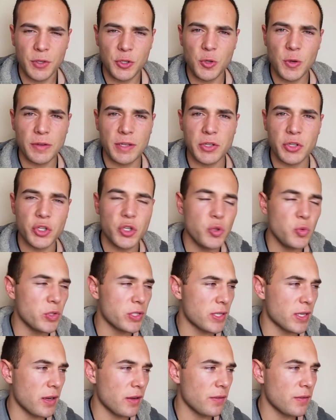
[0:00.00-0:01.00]
You have to do
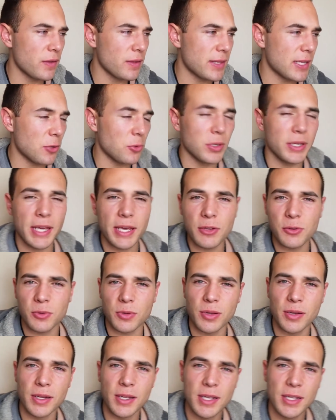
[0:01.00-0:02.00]
stuff that will get
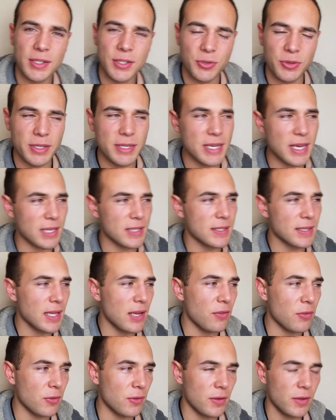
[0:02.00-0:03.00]
you to the next
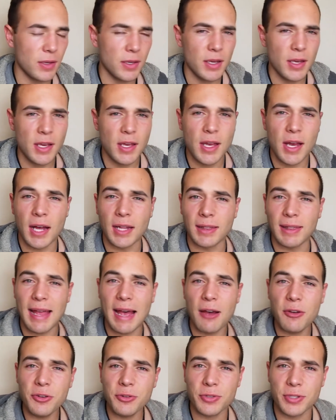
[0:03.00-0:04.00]
level.
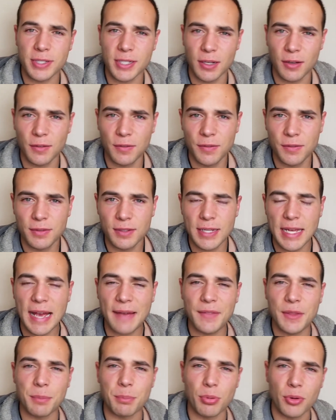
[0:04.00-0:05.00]
Allow yourself to
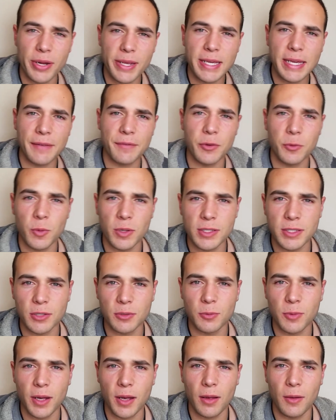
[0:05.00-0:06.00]
have the break every once in
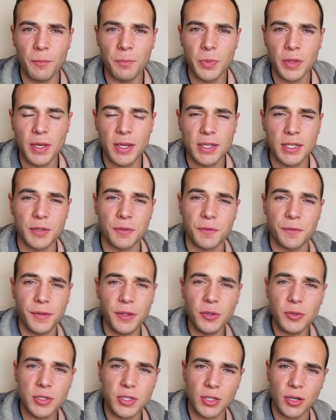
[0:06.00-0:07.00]
a while, to
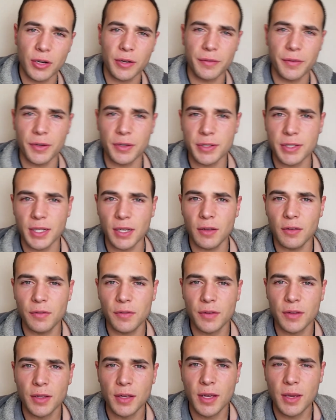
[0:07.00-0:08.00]
feel sorry for
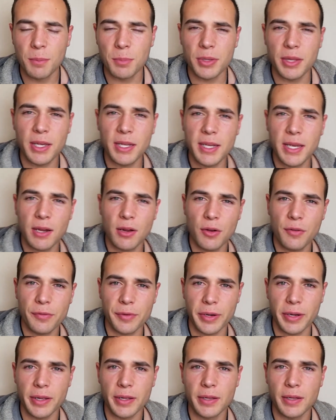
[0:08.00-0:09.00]
yourself, but then get
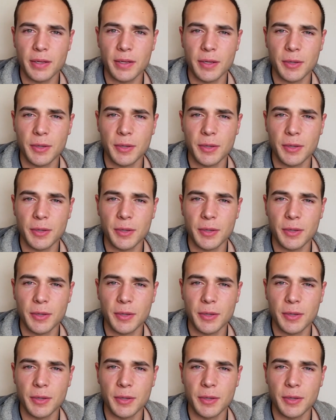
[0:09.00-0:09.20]
over it